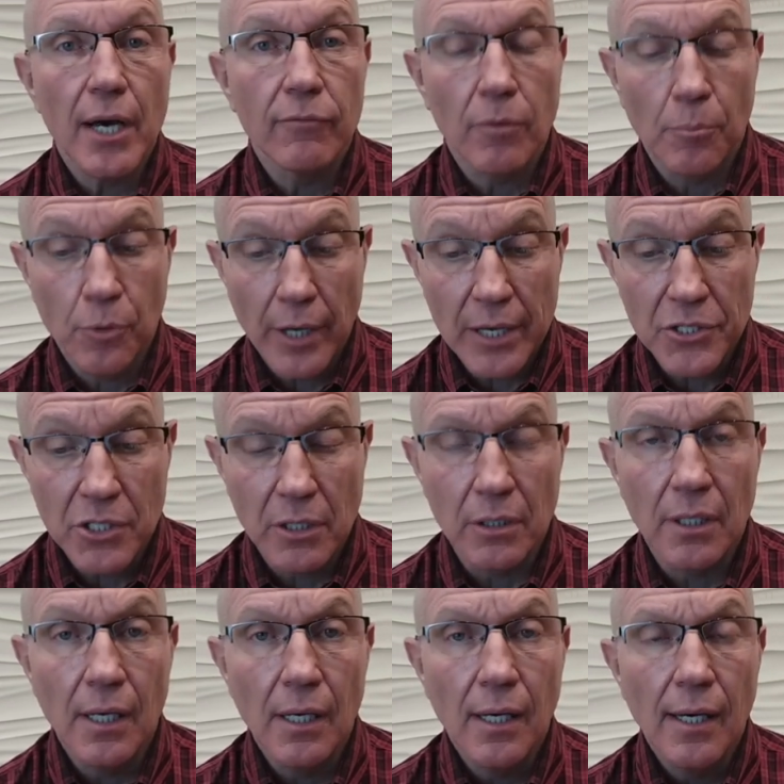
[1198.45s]
of oppression
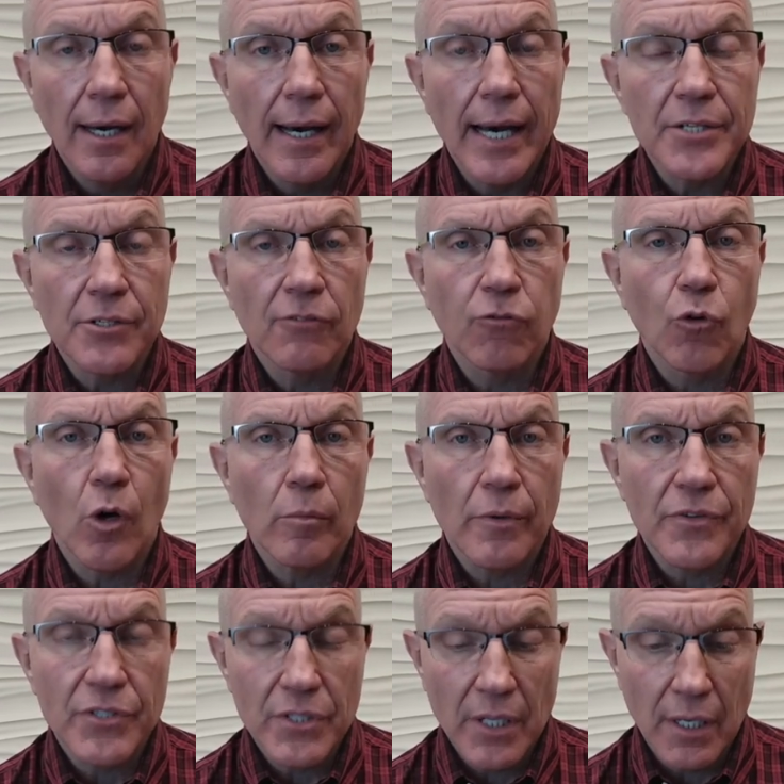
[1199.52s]
as a form of
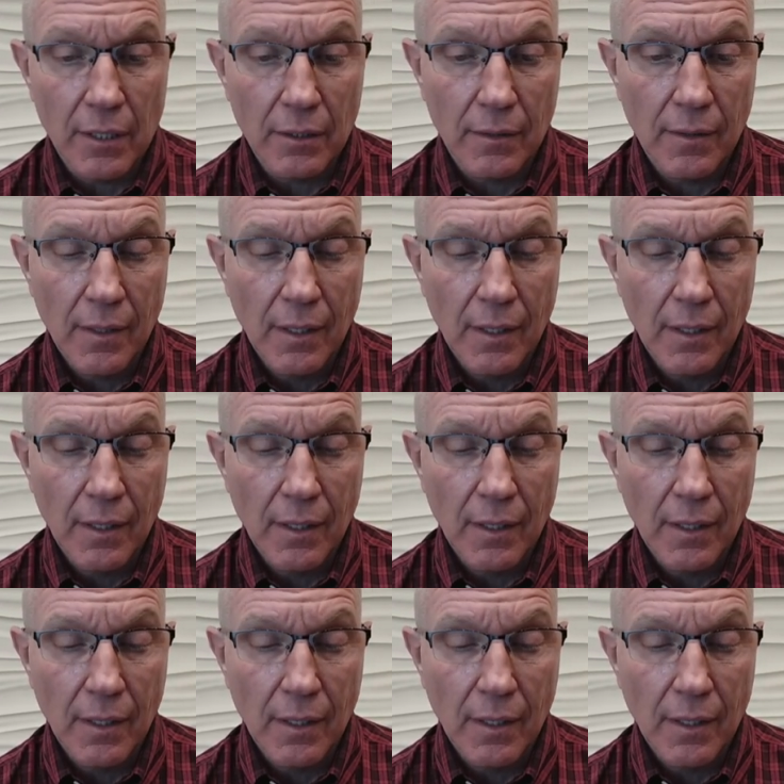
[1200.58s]
sin.